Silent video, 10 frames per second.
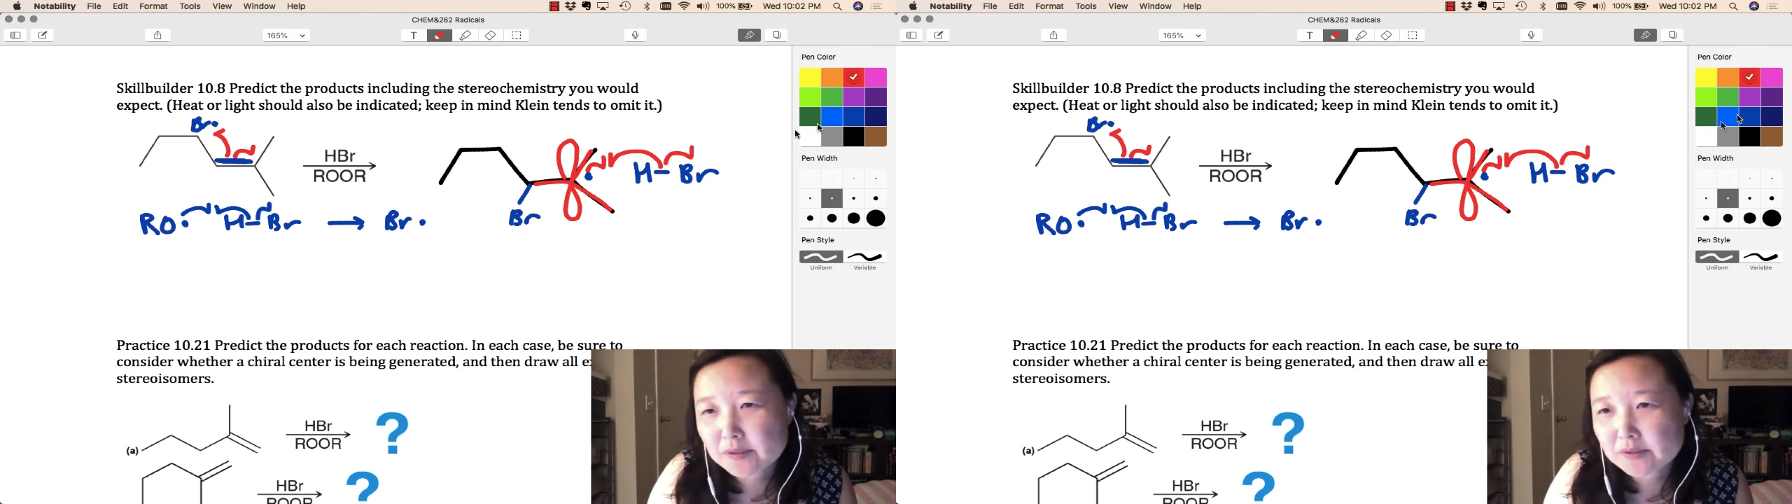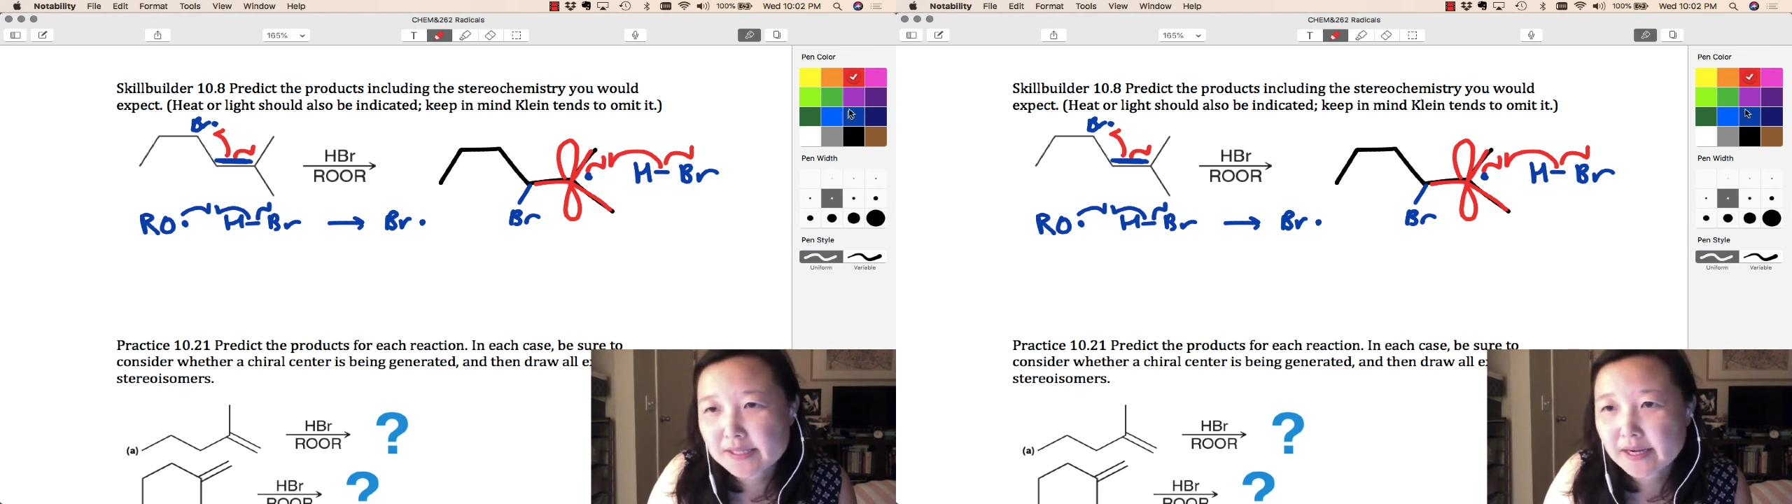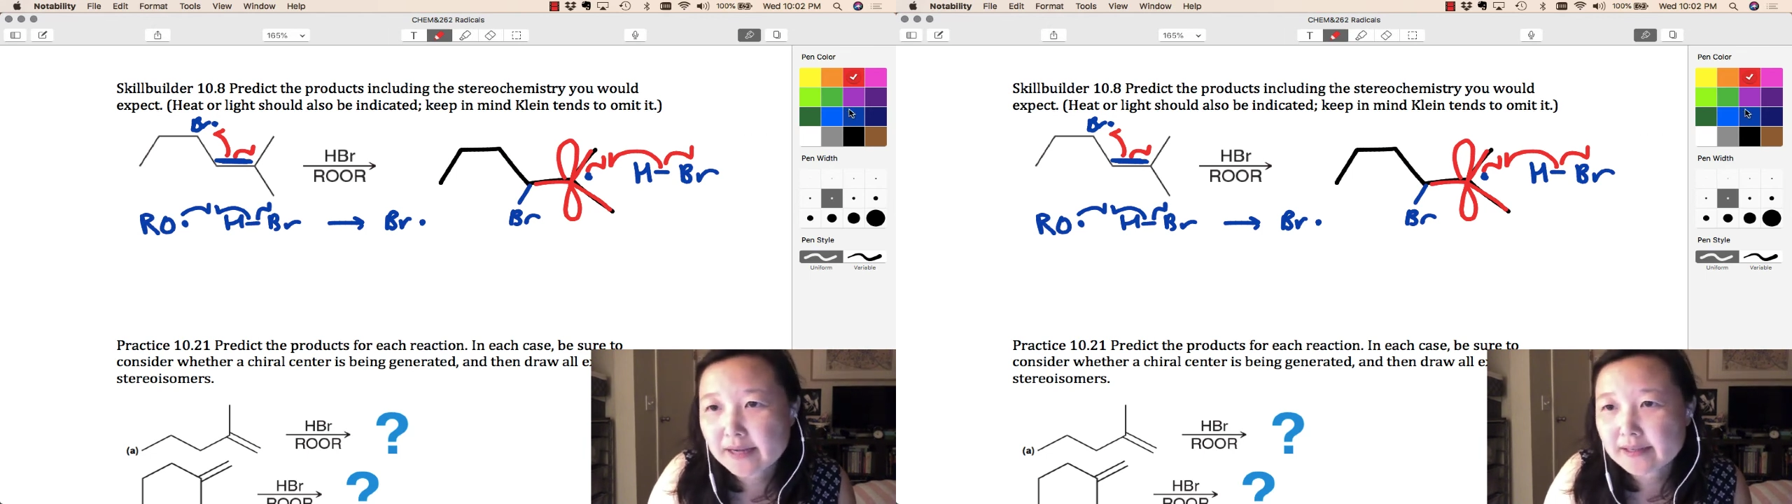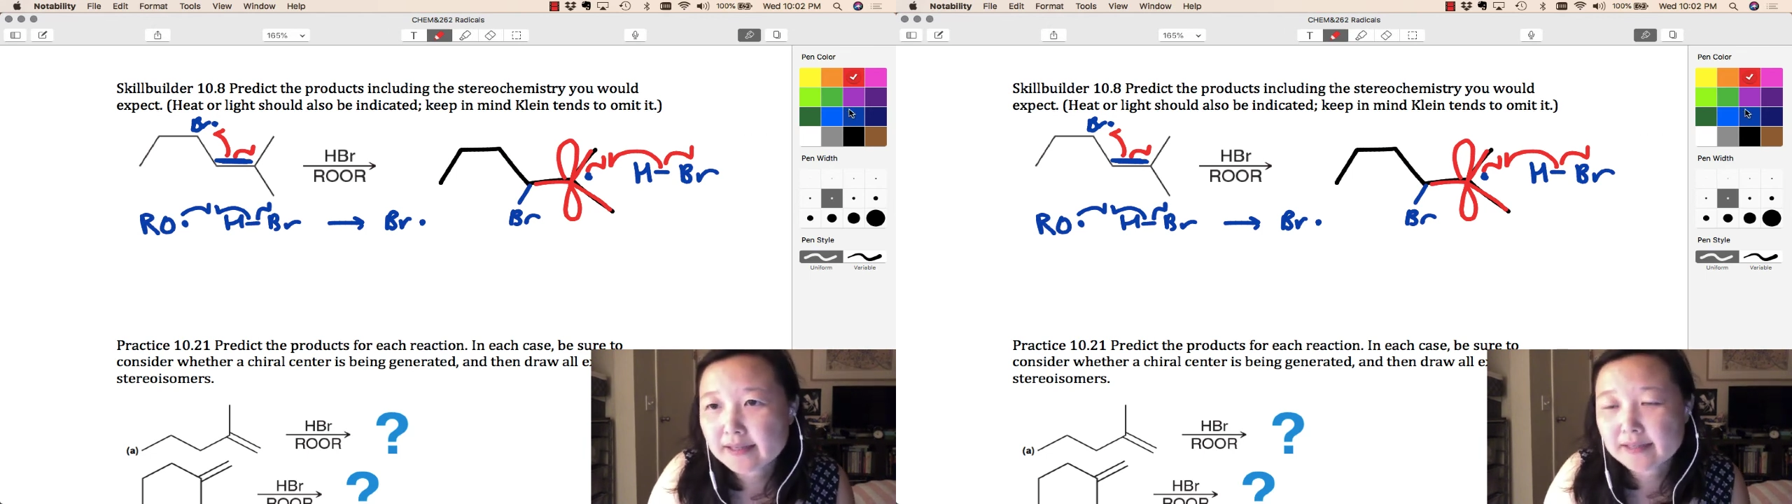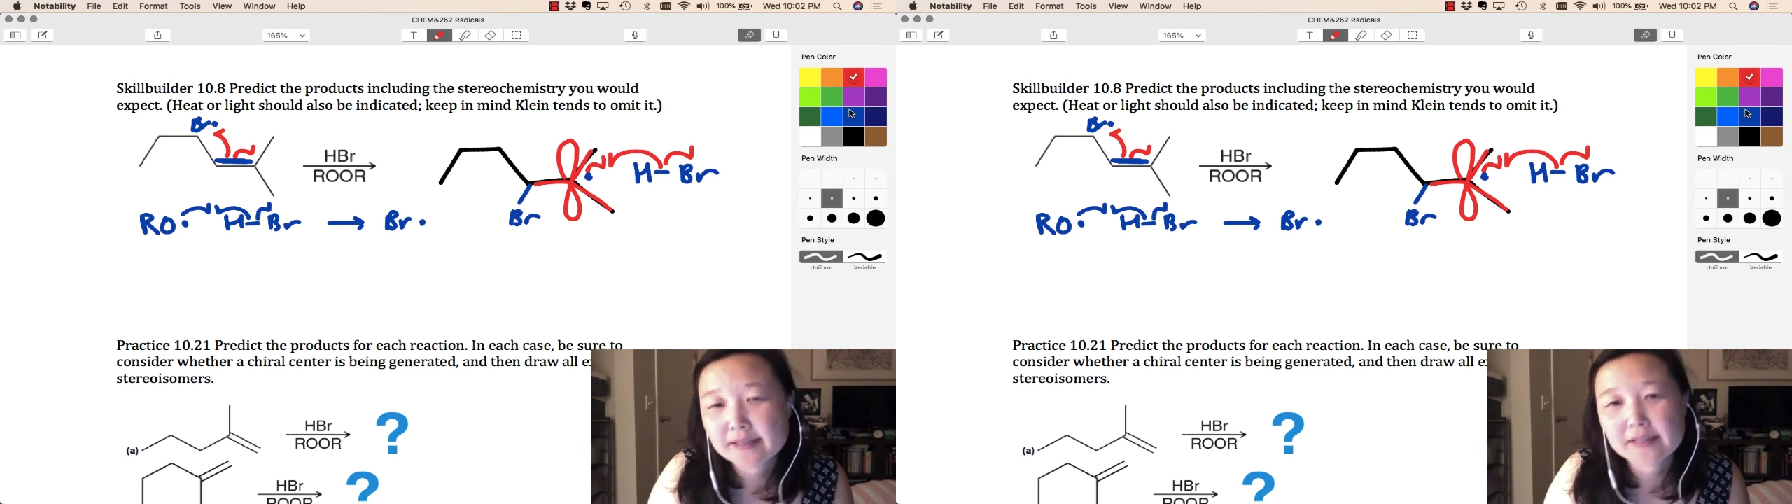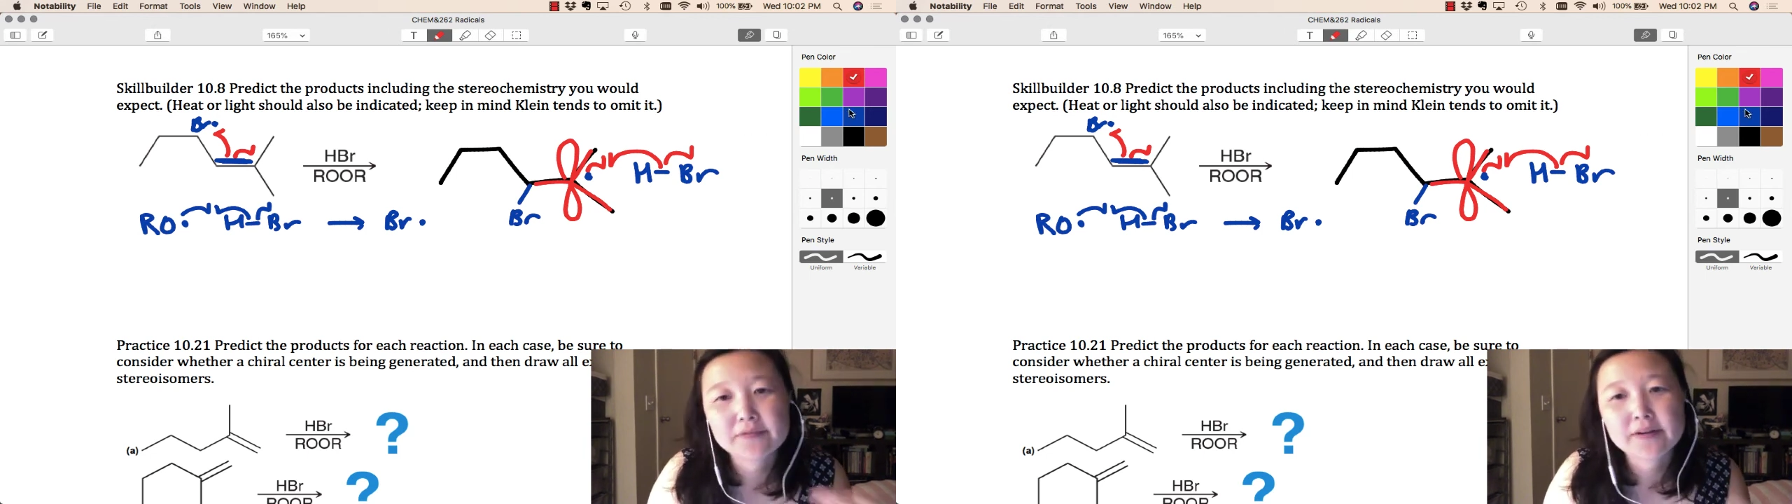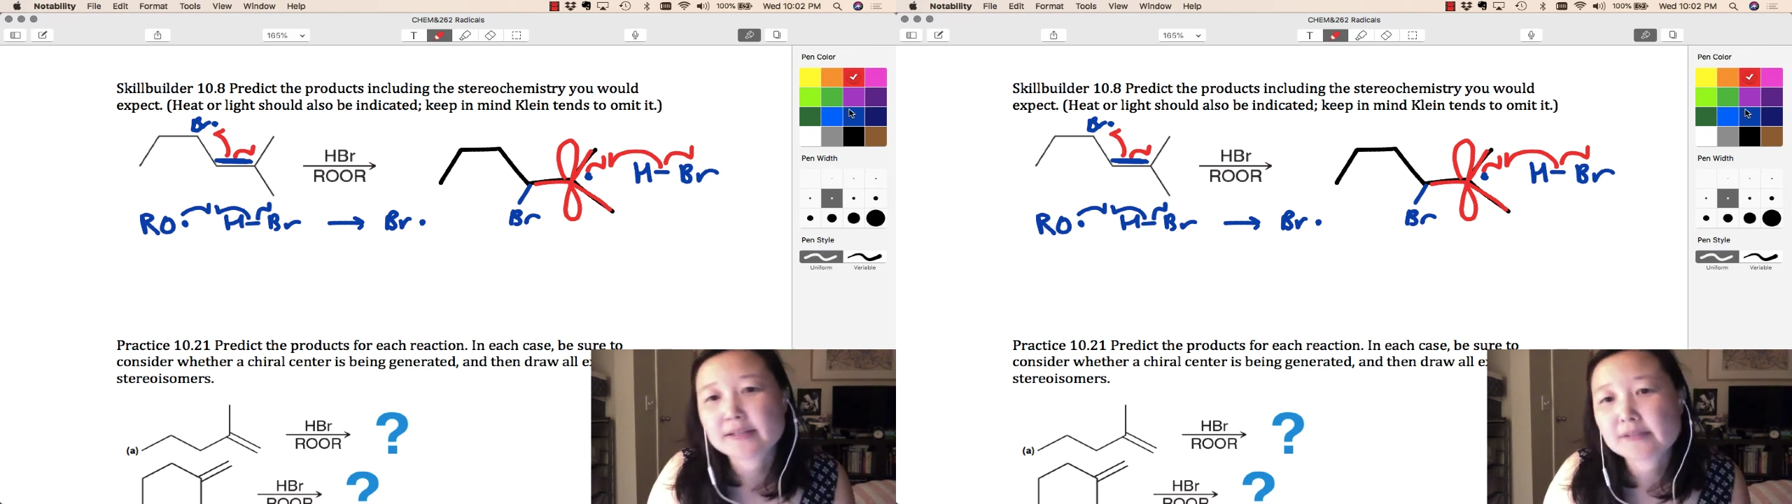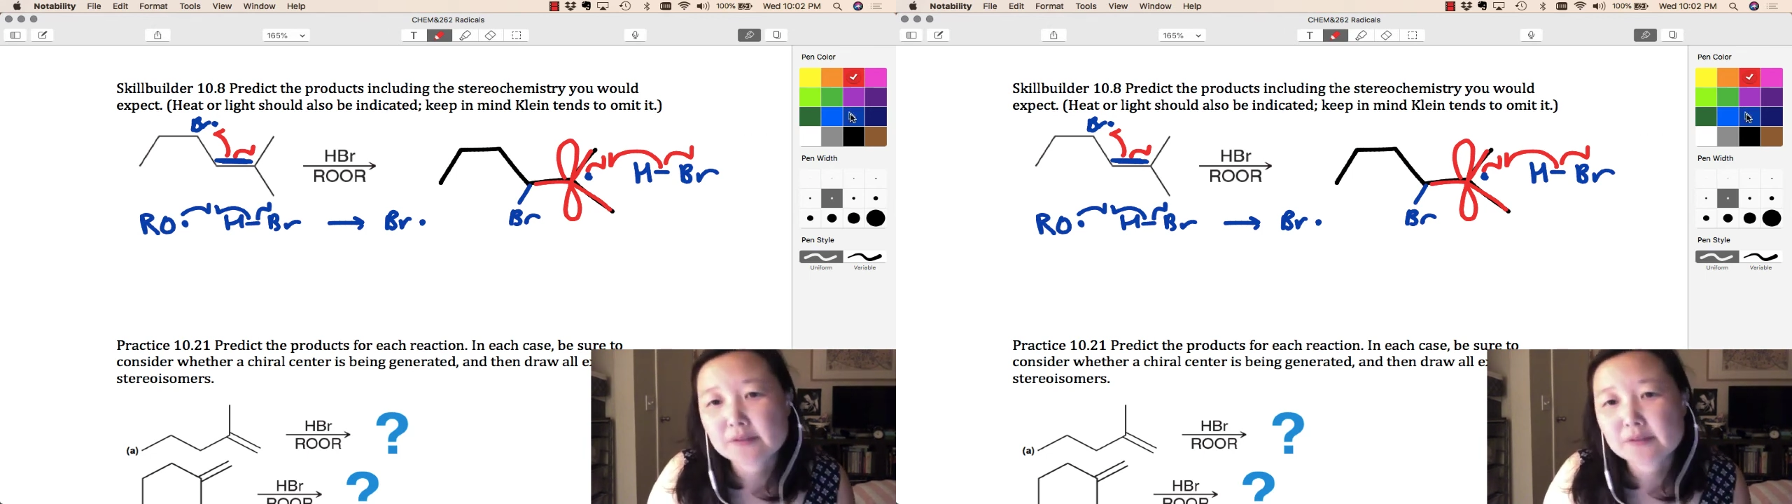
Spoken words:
so it's not going to give rise